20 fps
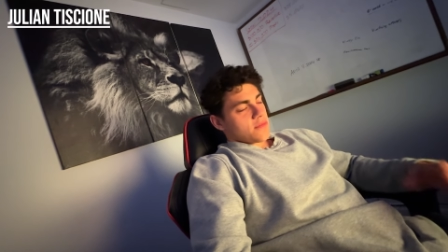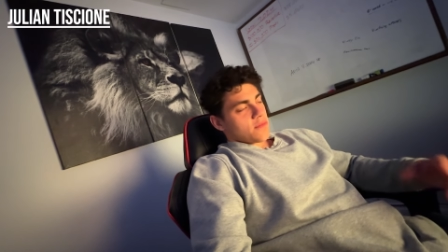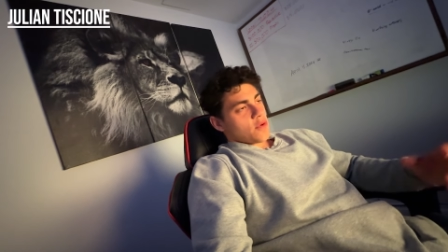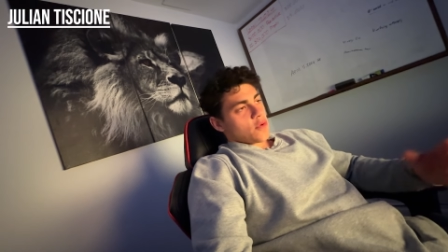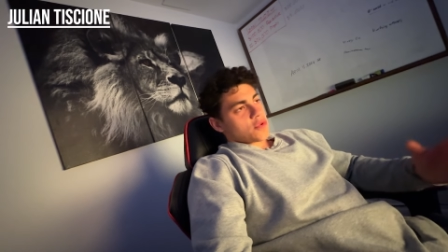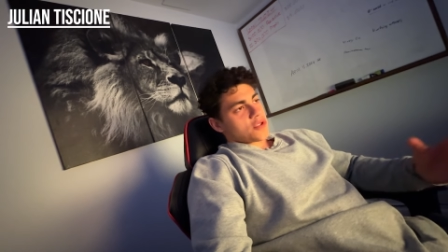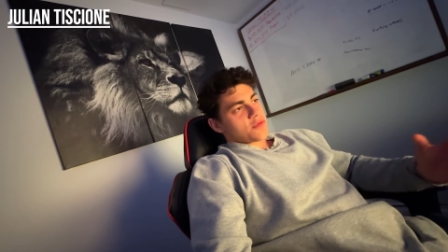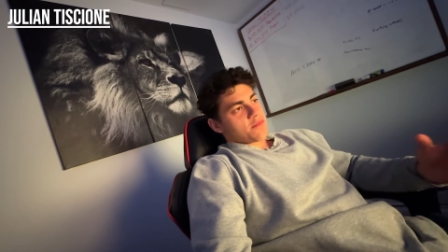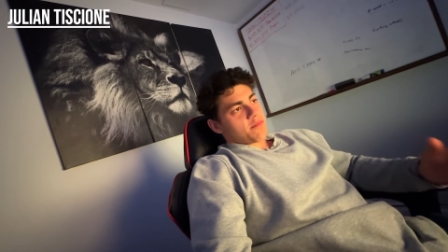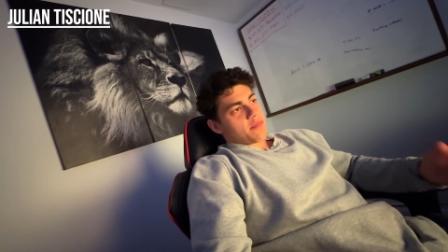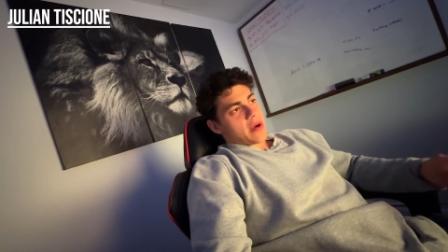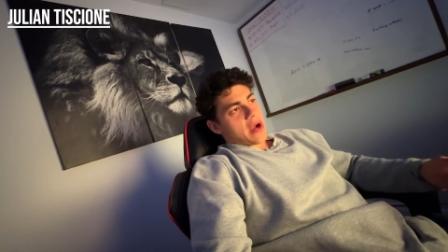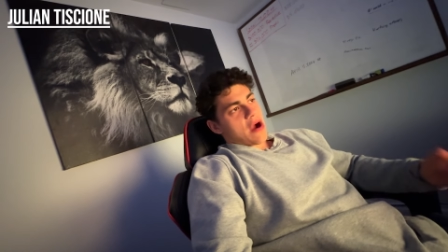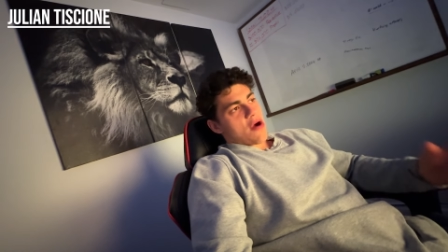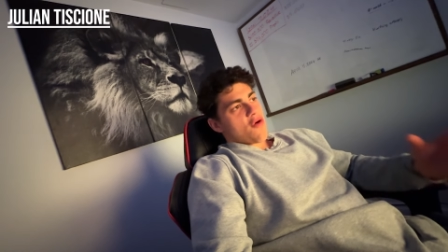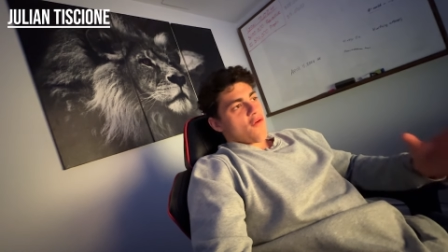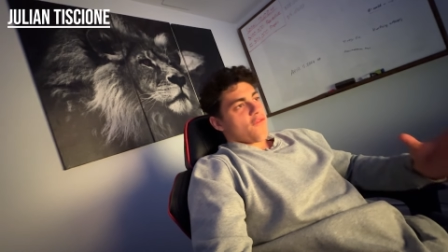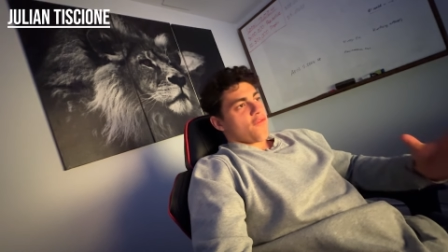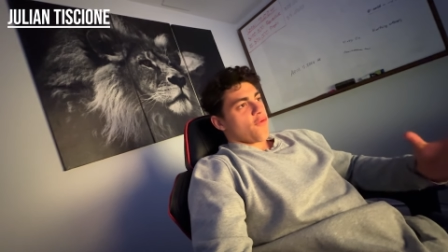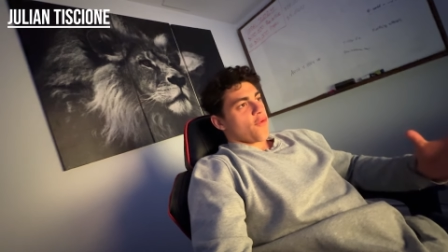most
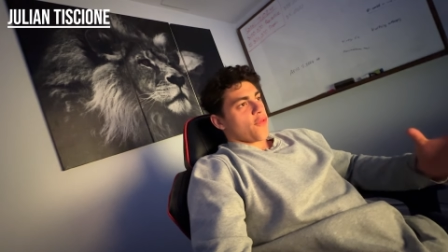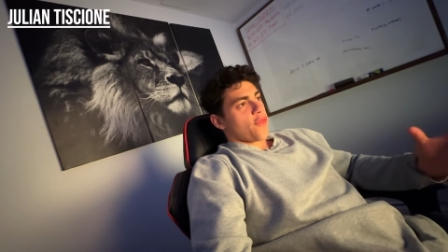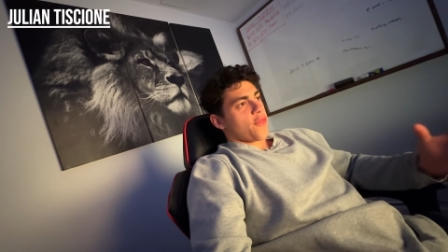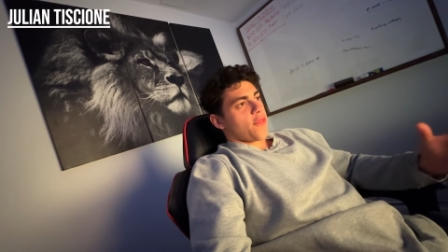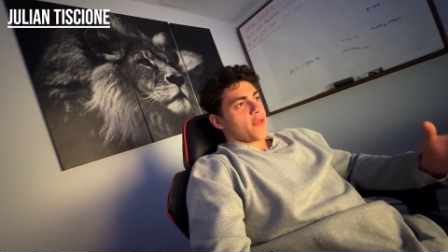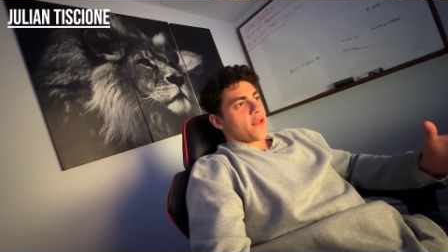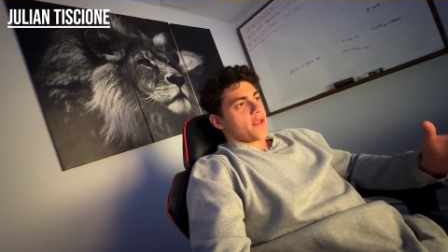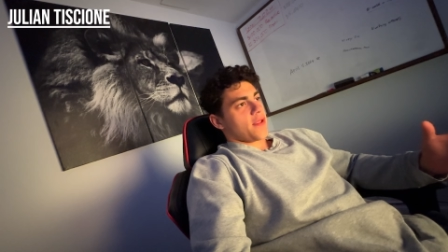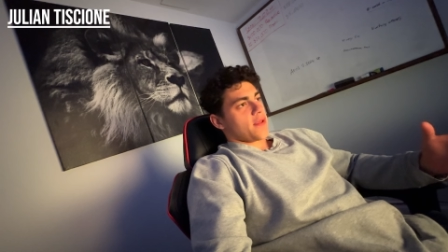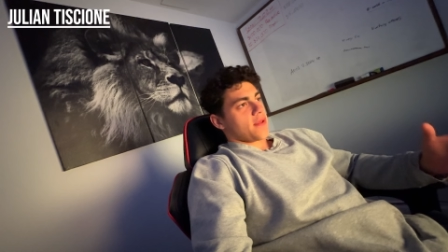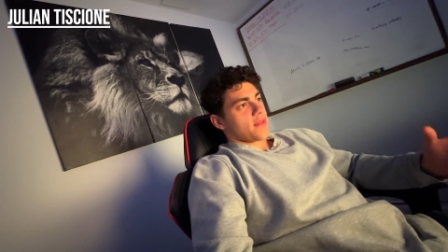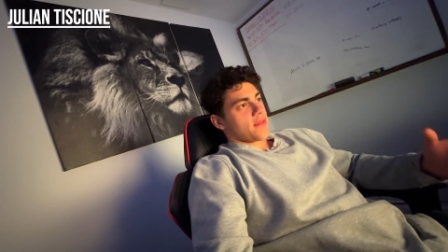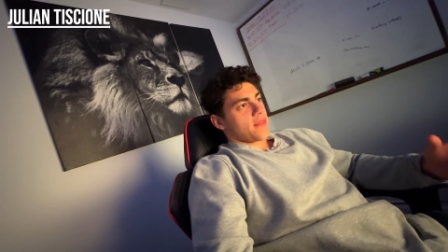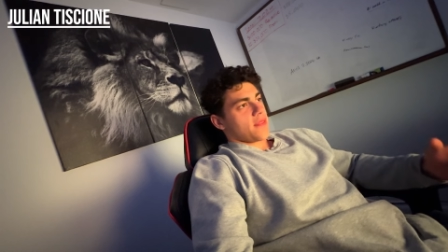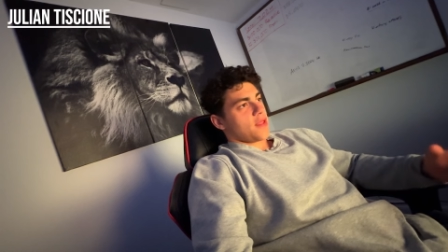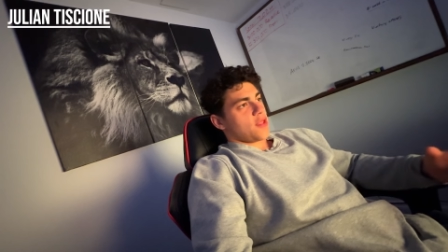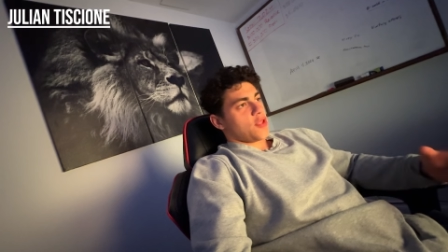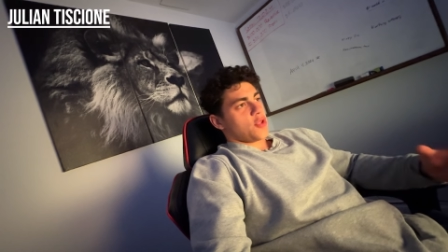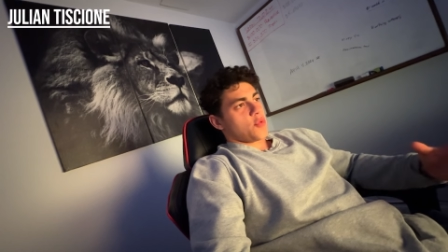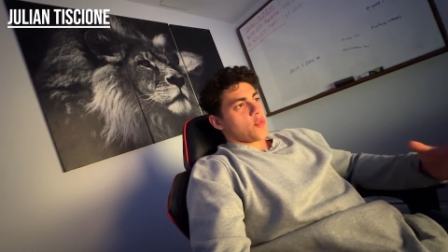powerful thing
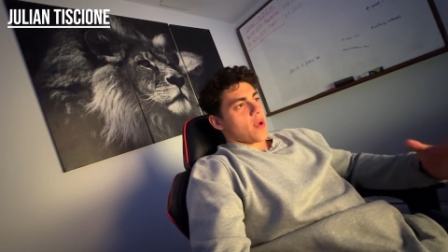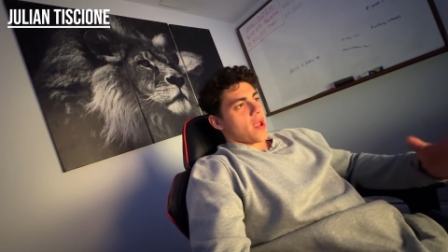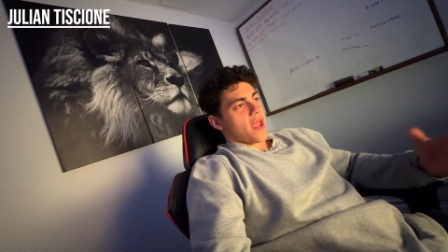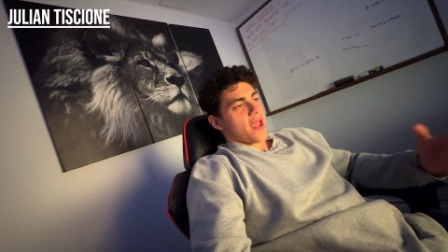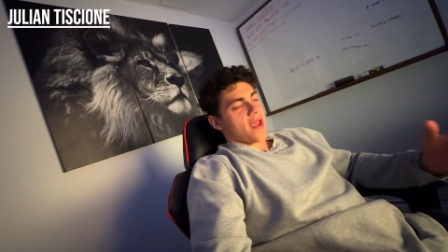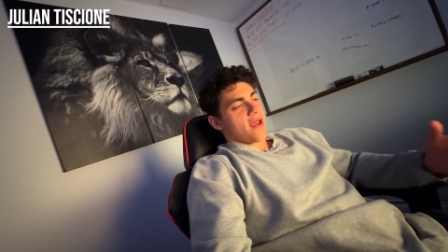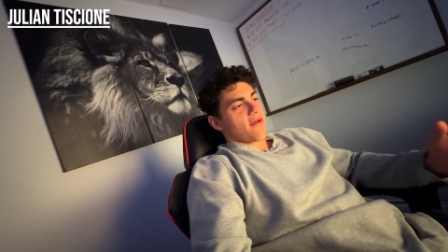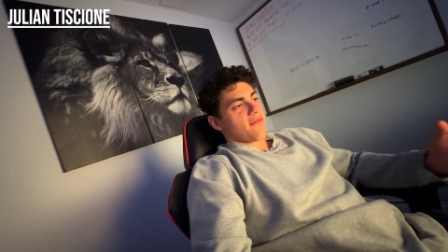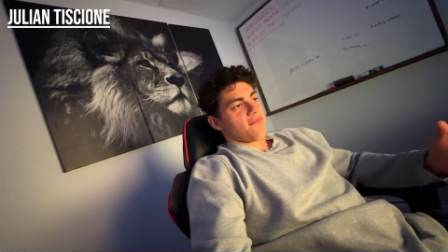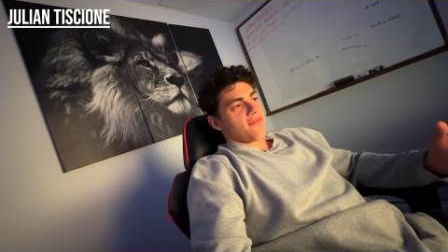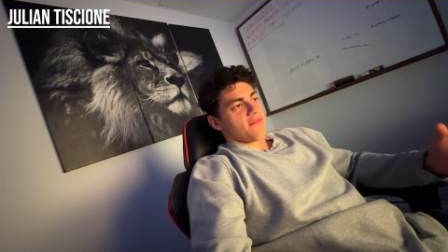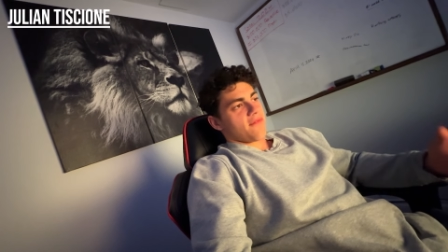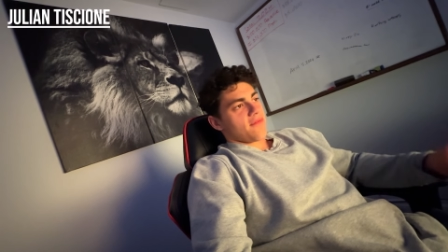that you have.